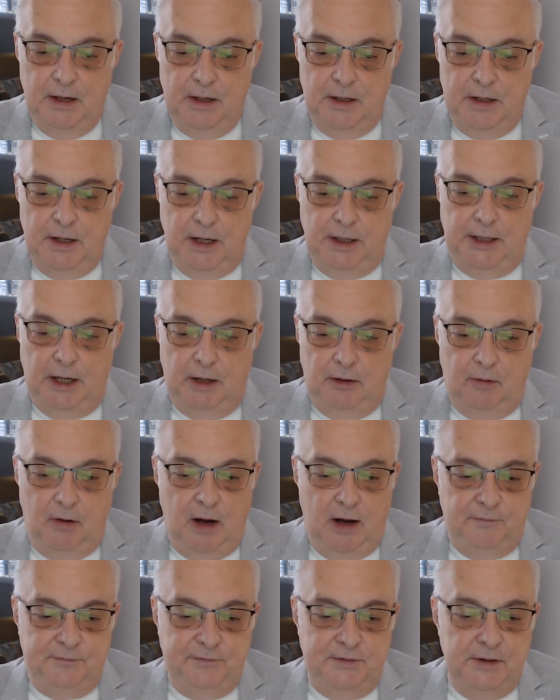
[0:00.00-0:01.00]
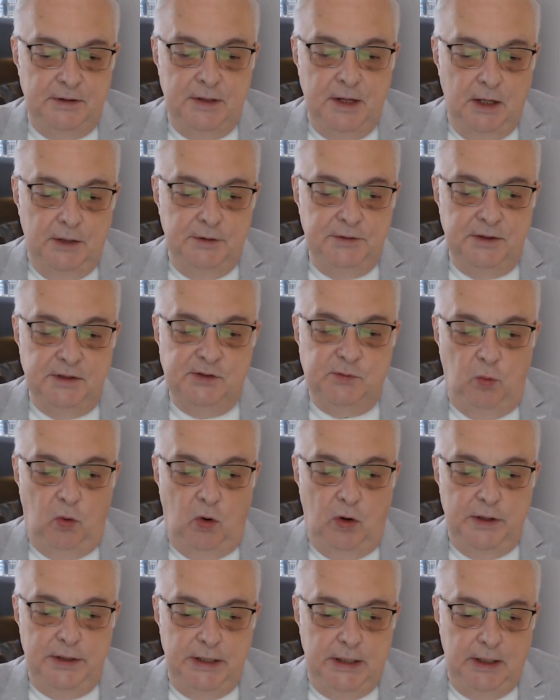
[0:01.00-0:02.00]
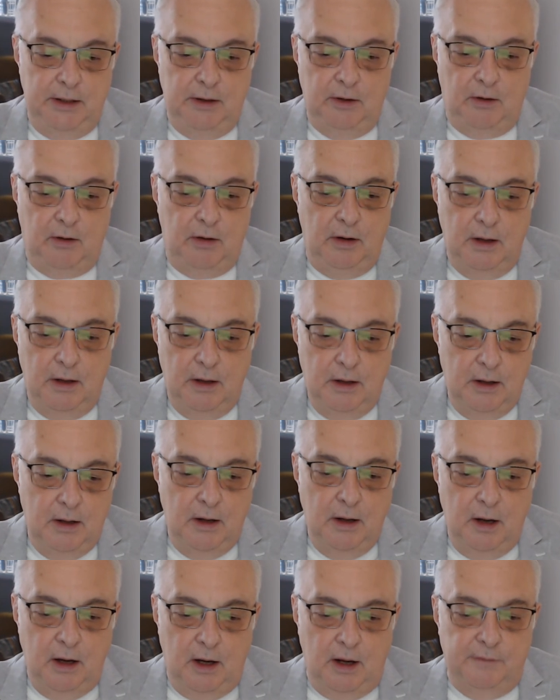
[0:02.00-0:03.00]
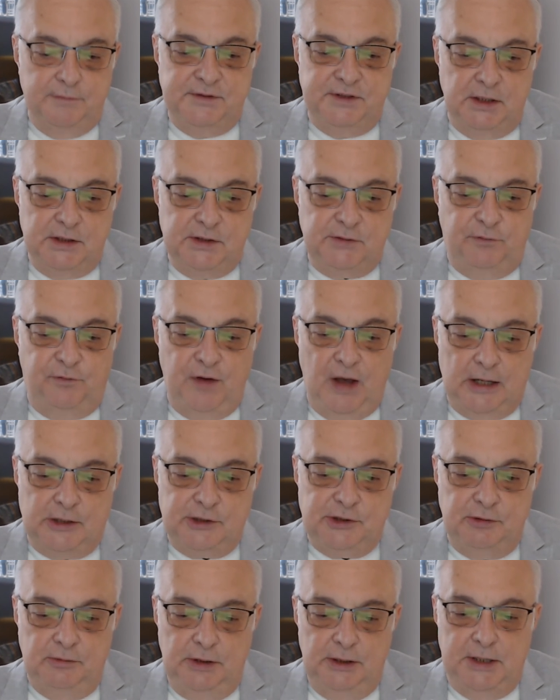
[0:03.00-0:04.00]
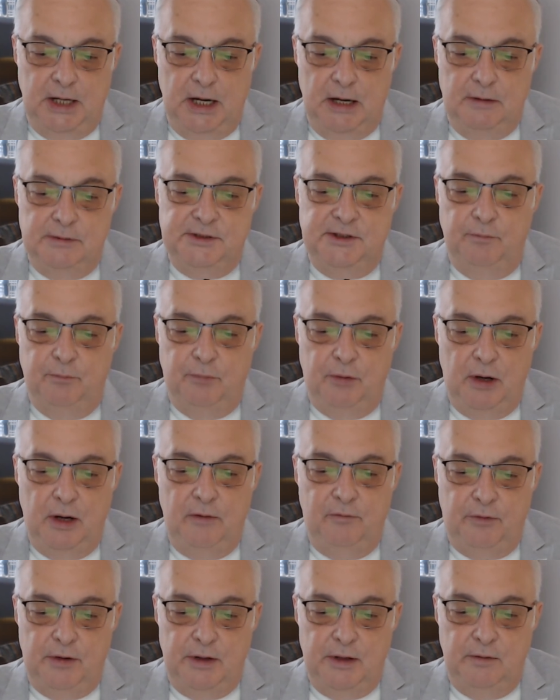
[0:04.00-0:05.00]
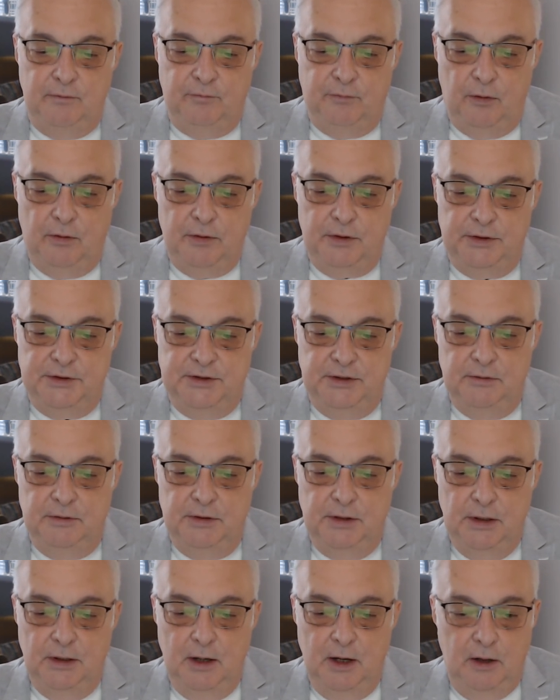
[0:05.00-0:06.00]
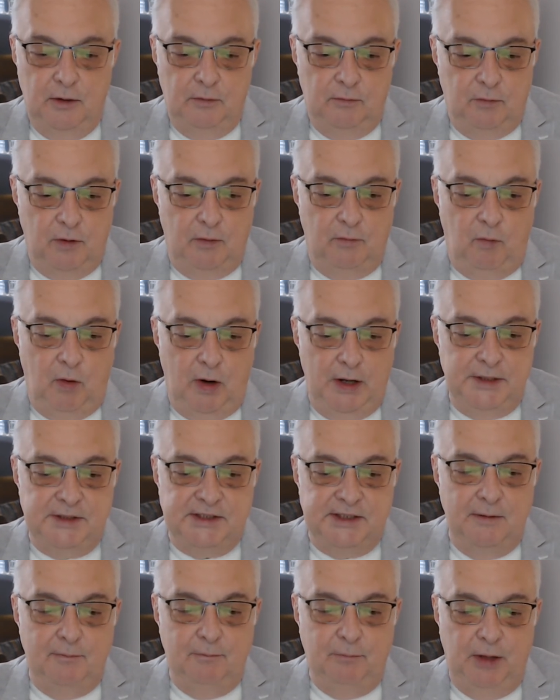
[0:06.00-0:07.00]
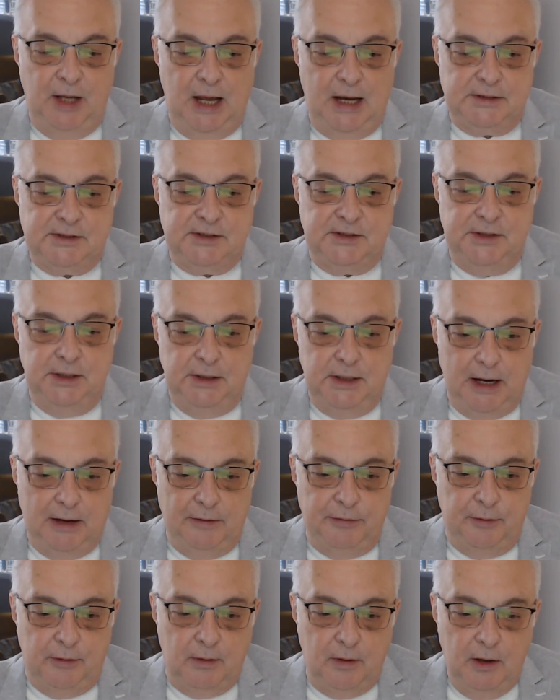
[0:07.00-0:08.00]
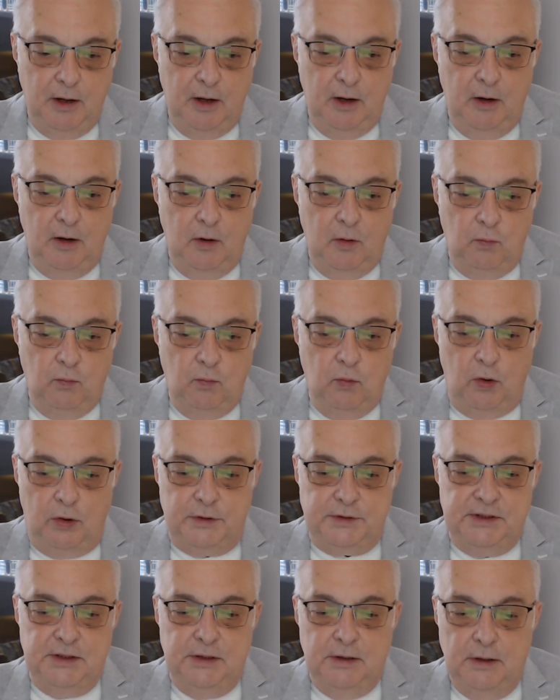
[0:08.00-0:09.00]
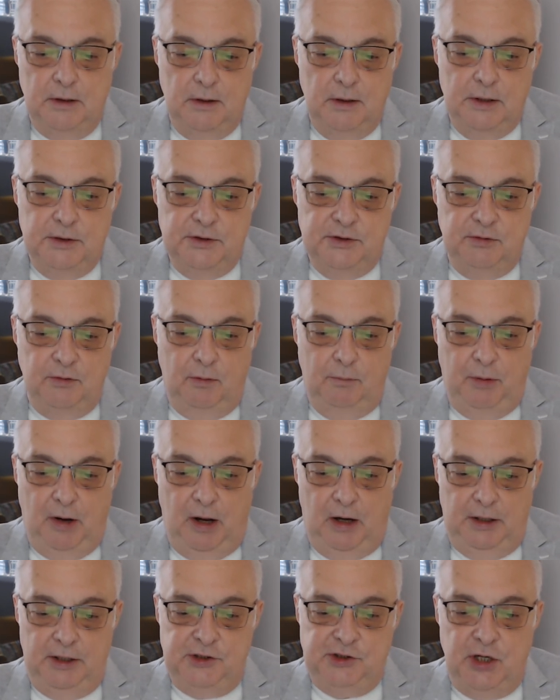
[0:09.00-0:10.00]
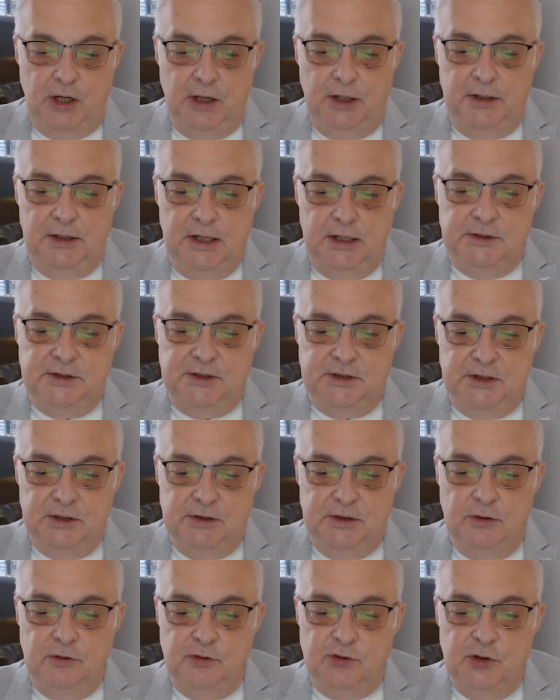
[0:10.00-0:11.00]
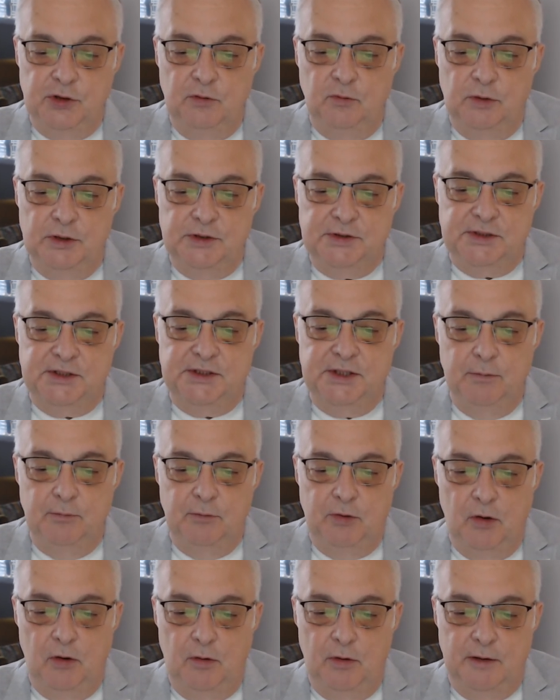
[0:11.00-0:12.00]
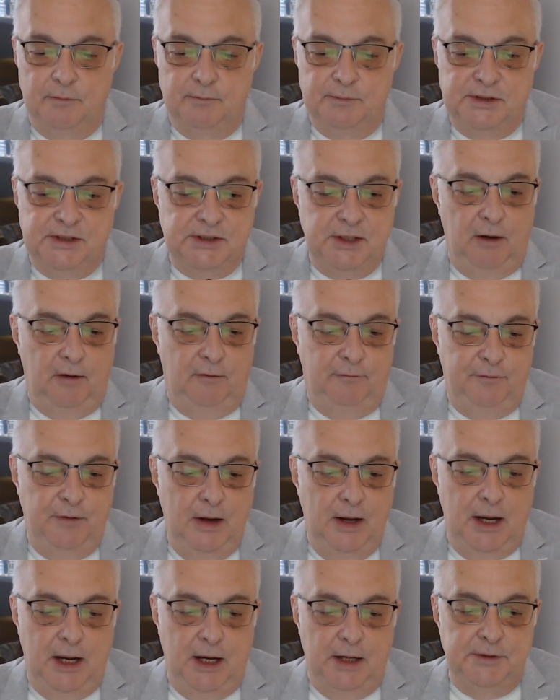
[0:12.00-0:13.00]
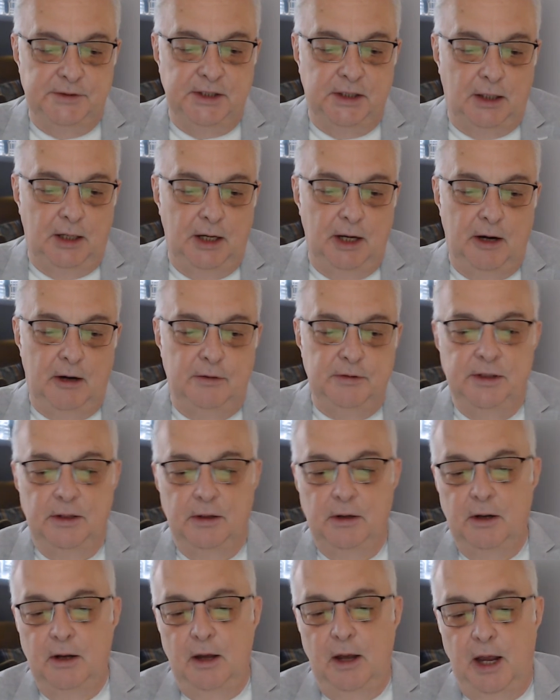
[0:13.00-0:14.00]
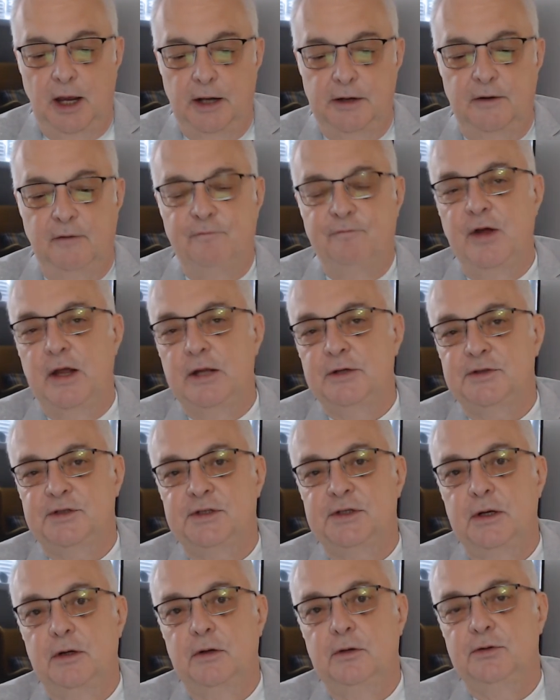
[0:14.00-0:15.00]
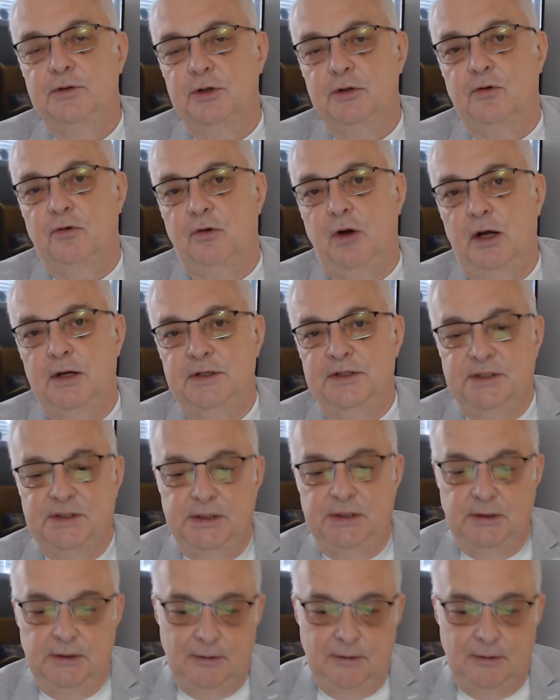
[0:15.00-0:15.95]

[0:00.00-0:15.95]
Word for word: Yet how often does one hear of such factual accounts of bravery and fortitude where whites and blacks together worked to abolish an institution which Simcoe himself had declared an offense to Christ.